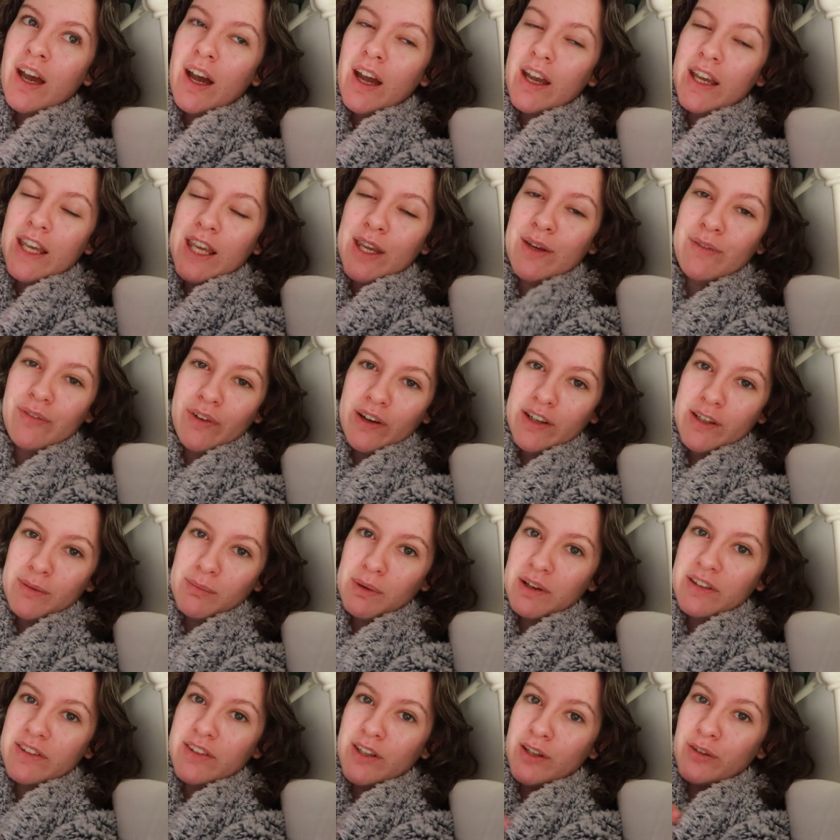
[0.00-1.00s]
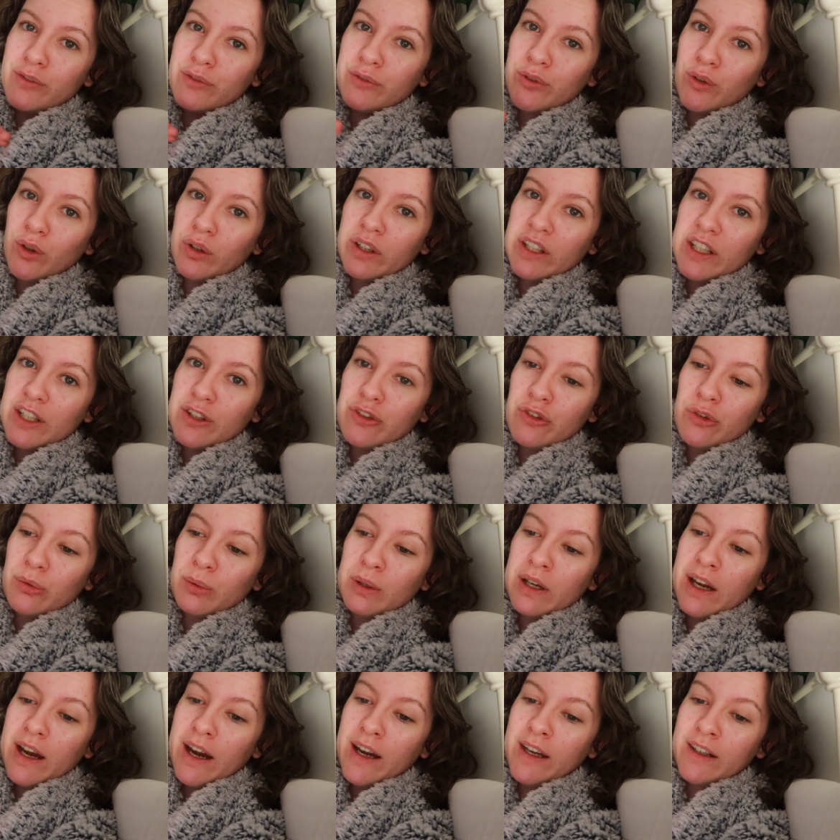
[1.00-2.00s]
I keep finding myself falling into
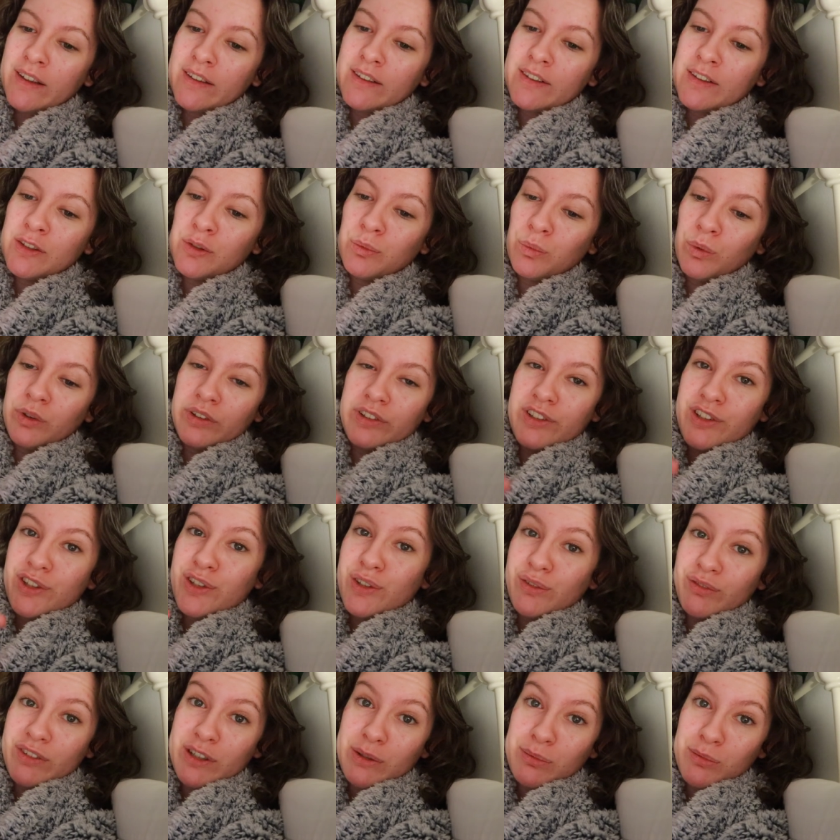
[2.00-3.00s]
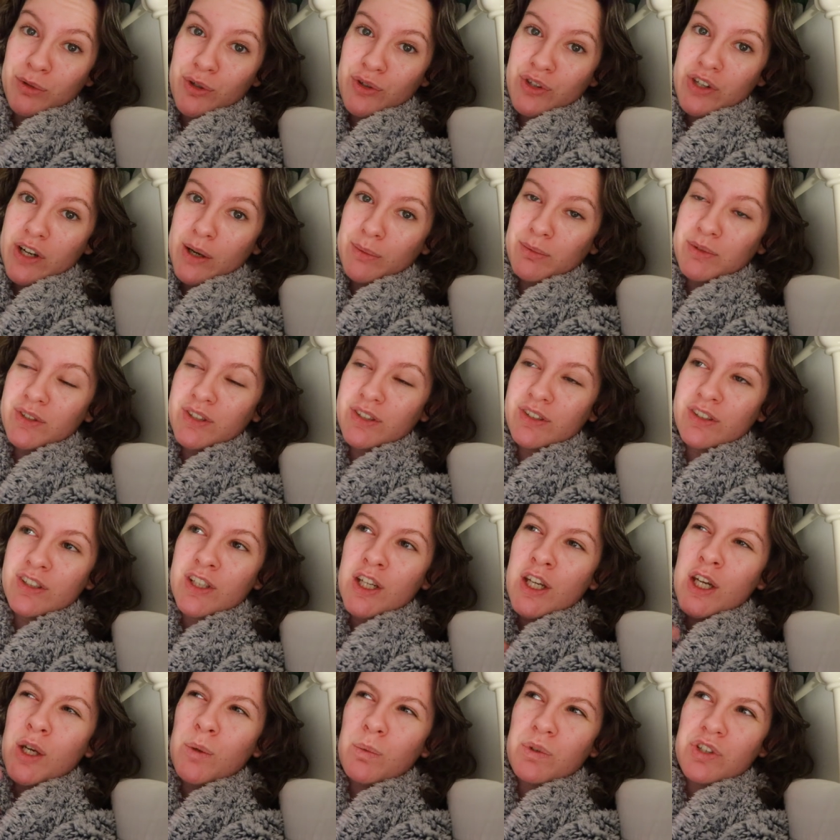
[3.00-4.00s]
it and wanting to read more chapters,
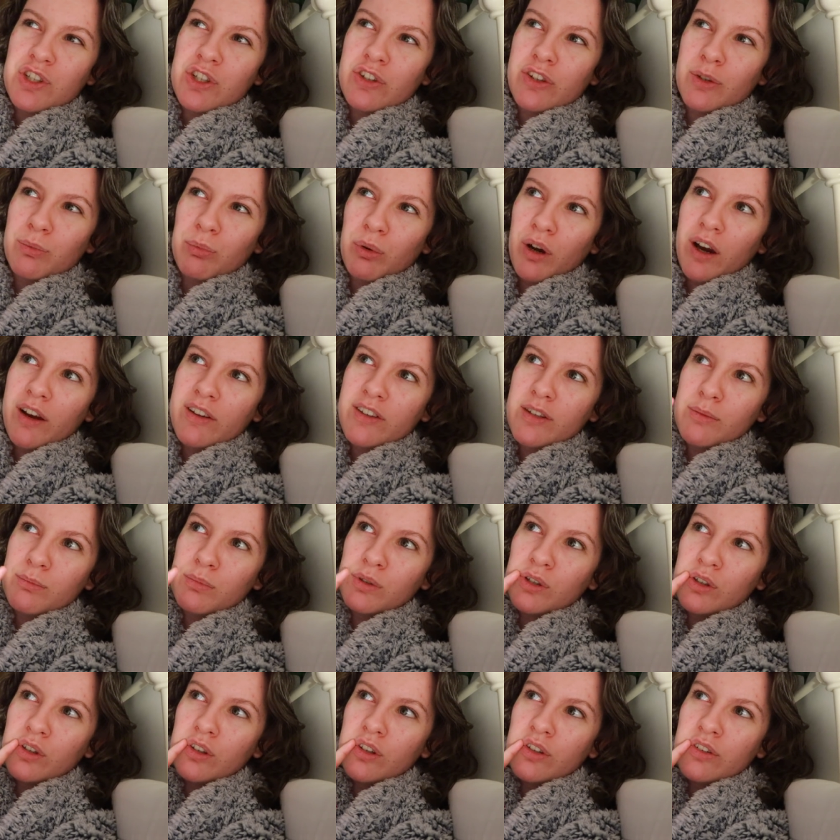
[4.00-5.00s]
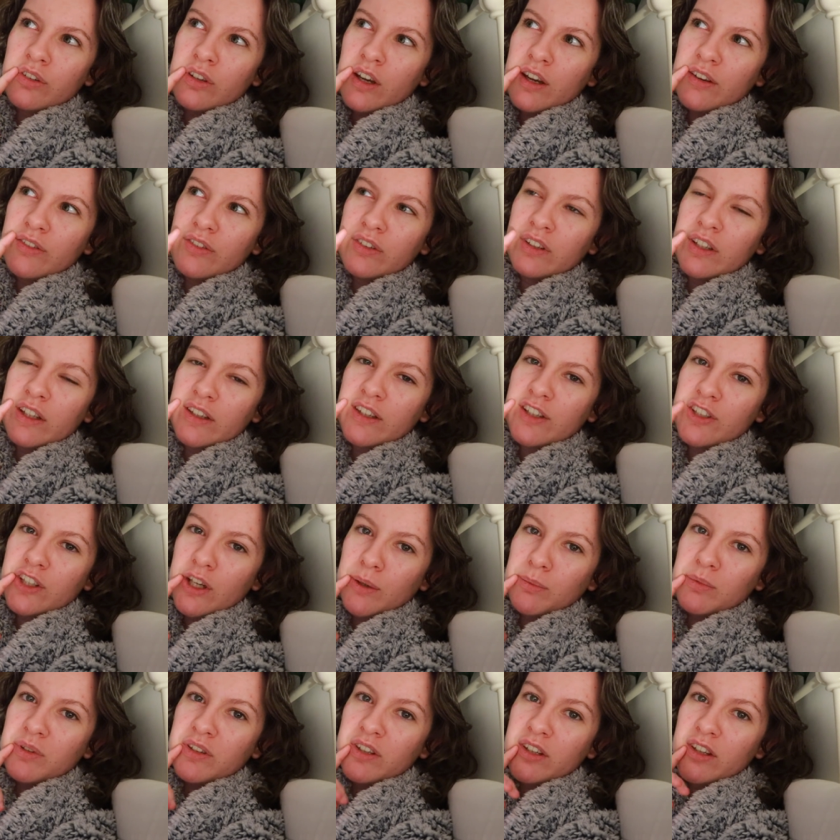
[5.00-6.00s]
which is surprising because I feel like the
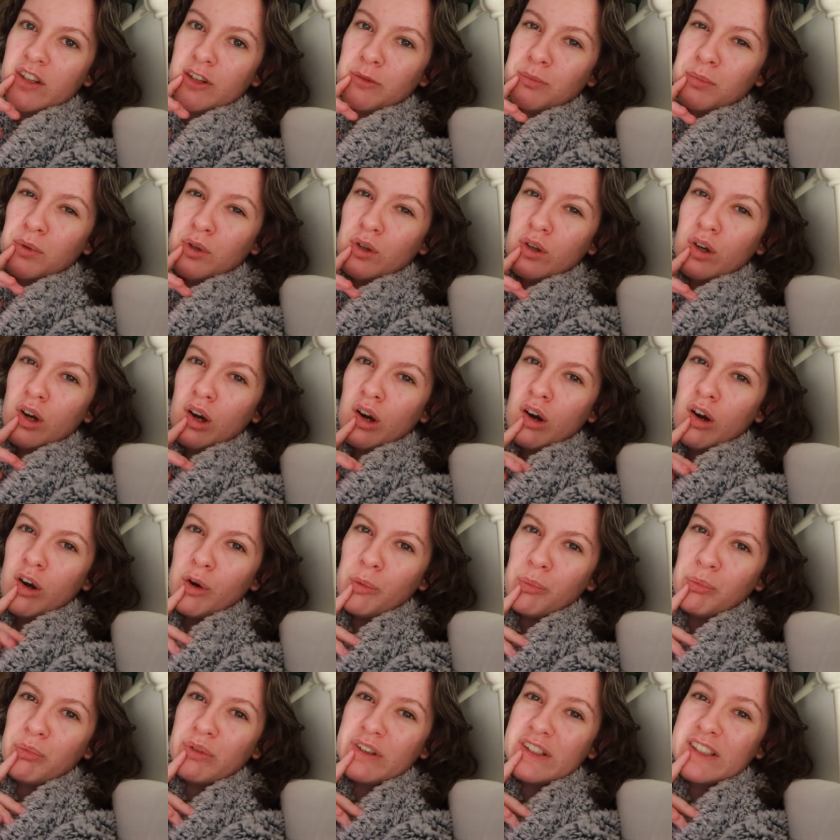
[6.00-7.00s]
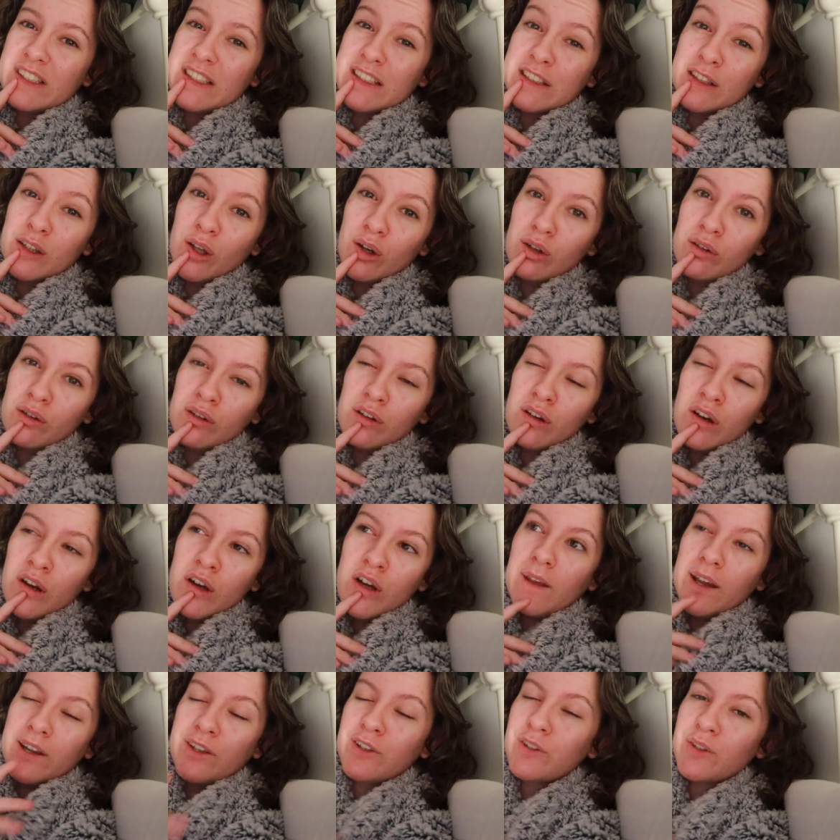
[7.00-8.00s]
chapters in this book are pretty long.
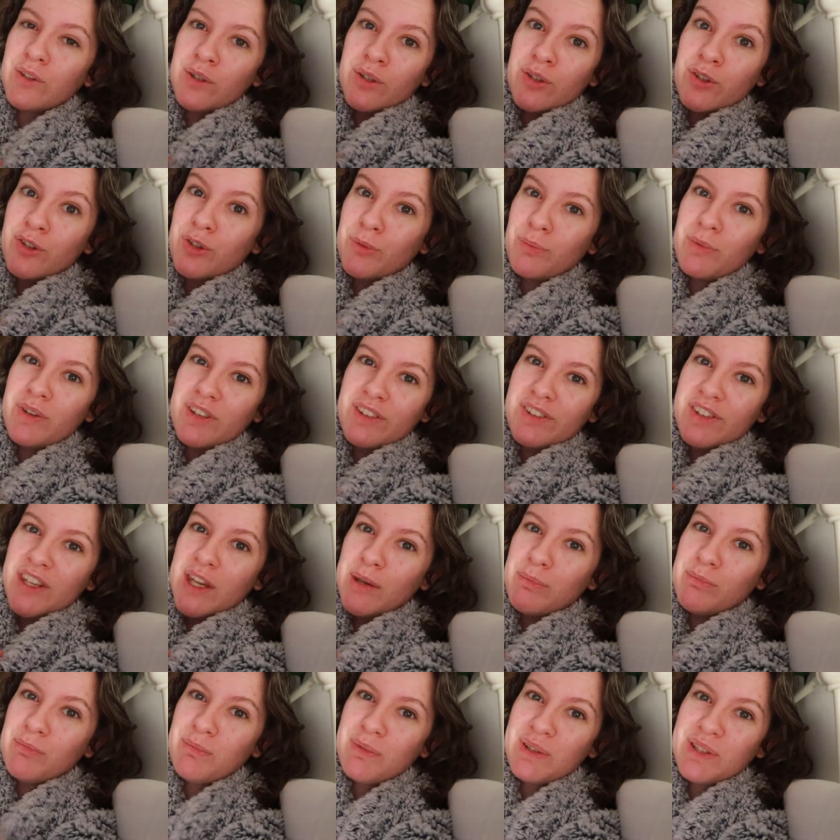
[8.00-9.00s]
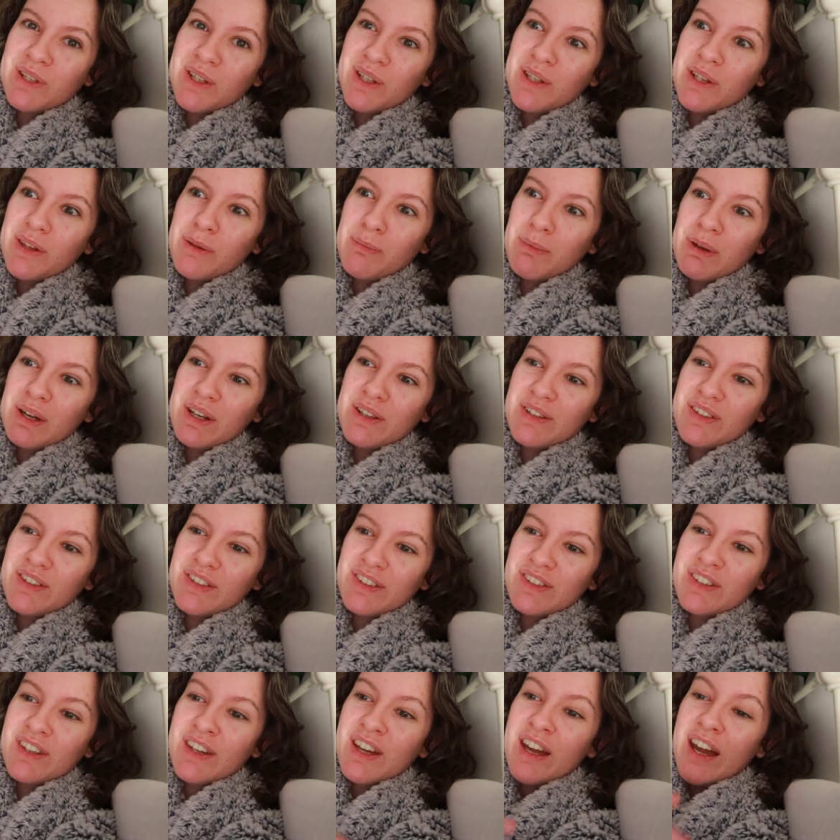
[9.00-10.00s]
I don't know, something's keeping me turning the
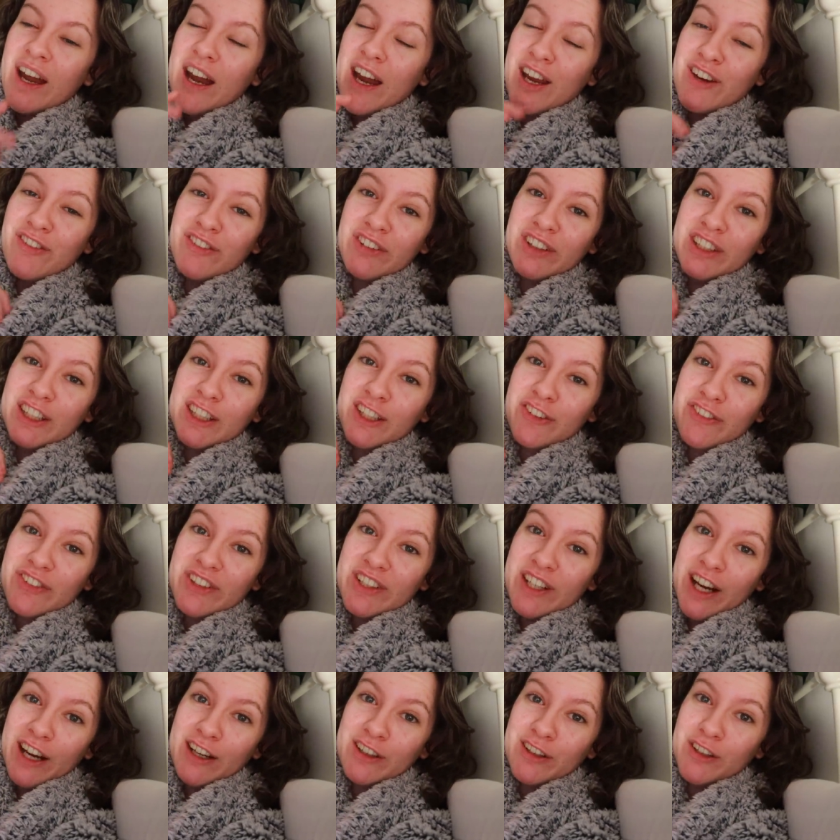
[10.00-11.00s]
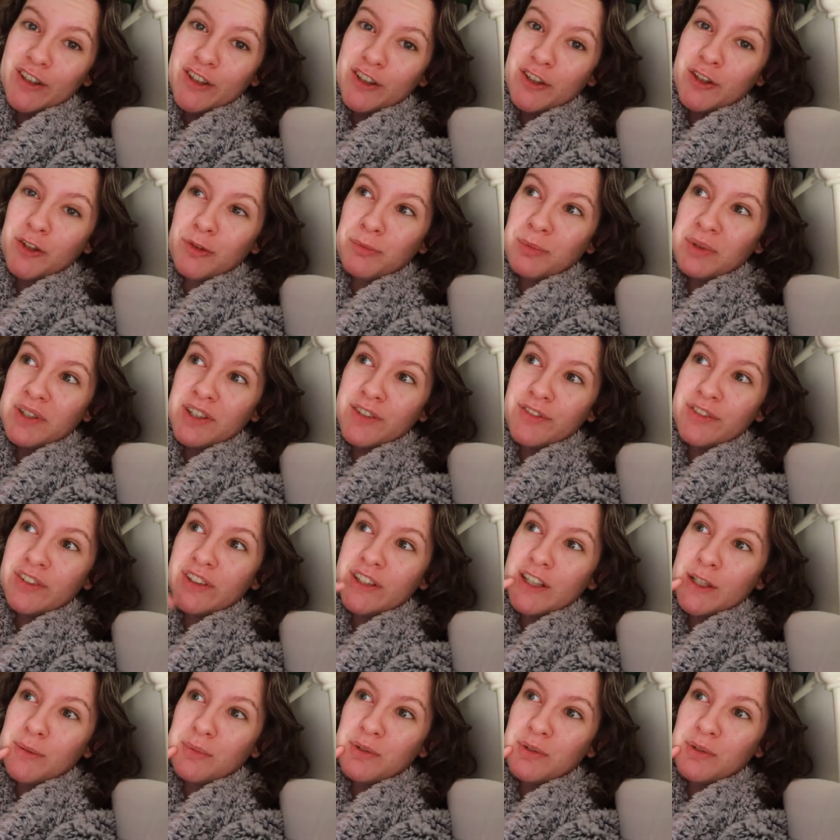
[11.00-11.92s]
pages. I really love the dialogue, specifically